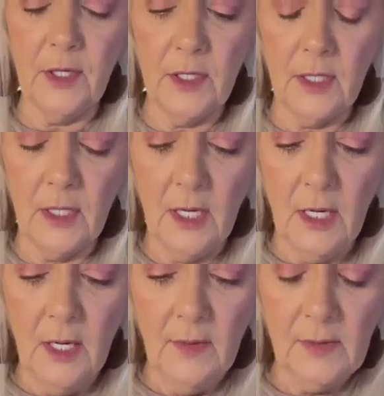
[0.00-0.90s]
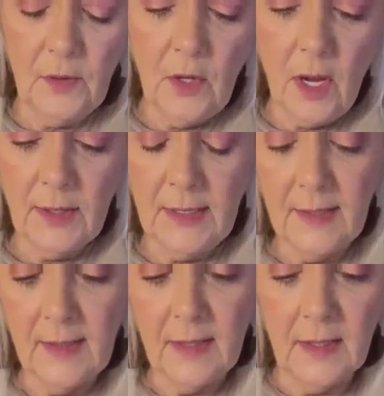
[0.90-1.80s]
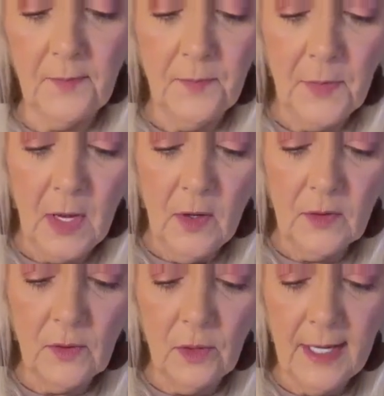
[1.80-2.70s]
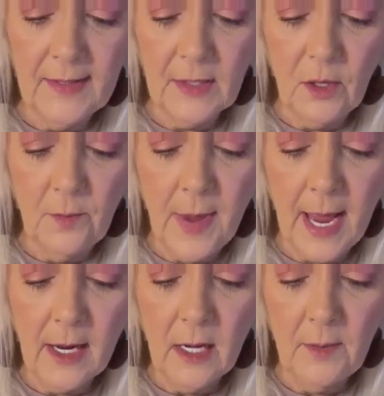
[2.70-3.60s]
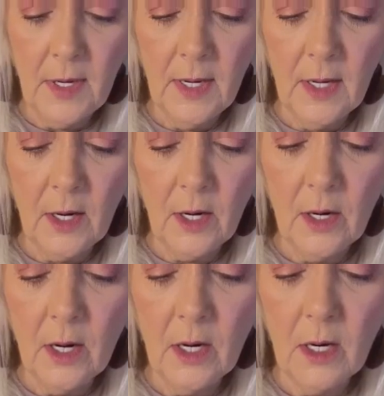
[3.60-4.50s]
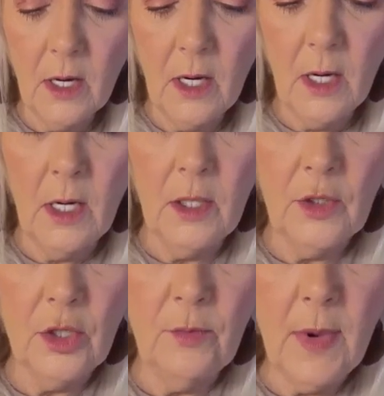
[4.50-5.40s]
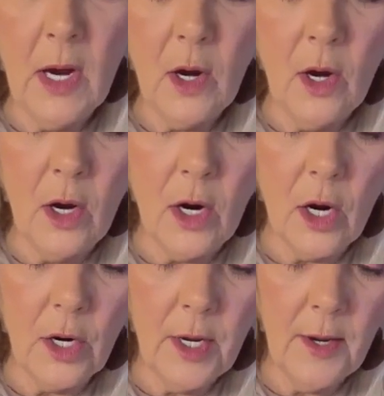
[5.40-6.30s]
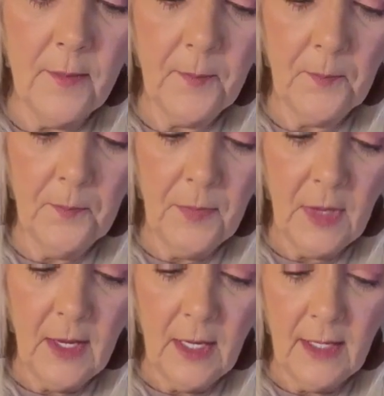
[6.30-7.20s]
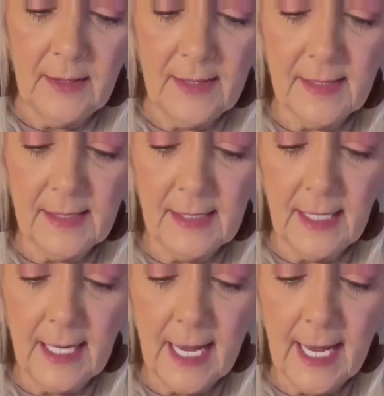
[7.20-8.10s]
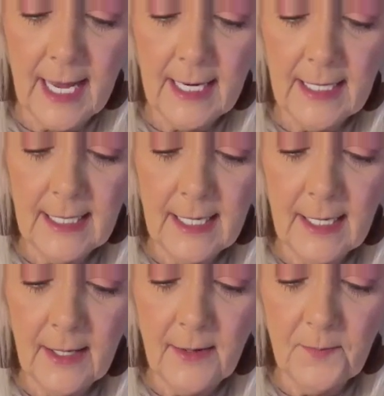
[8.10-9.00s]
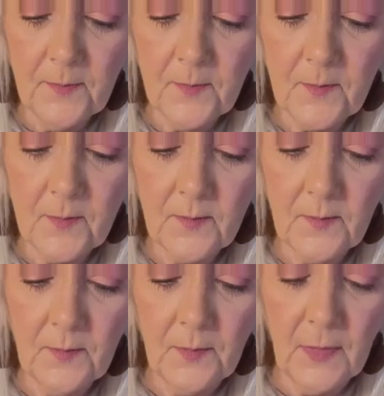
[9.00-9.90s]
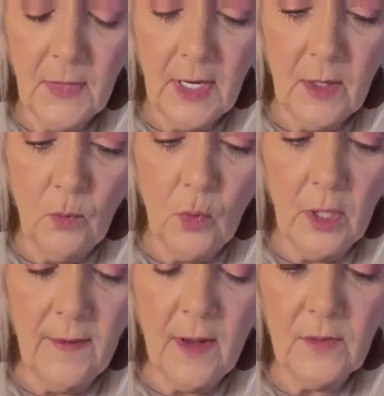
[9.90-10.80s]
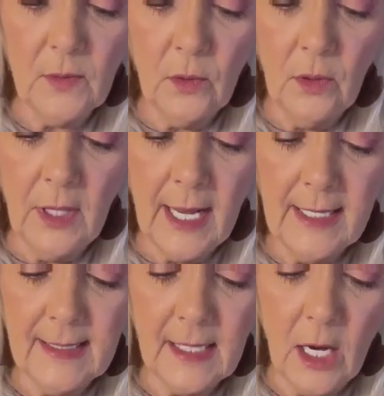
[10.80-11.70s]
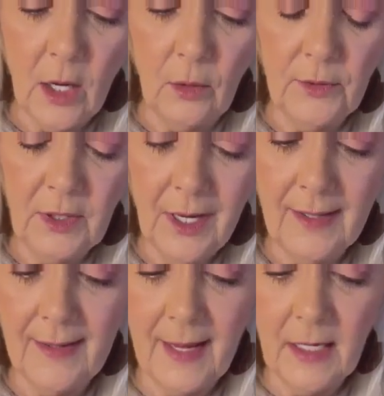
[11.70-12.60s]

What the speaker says: finish it so y'all can see. So let's go back up here to my card and slide it down in one of those little lace holes. Yes,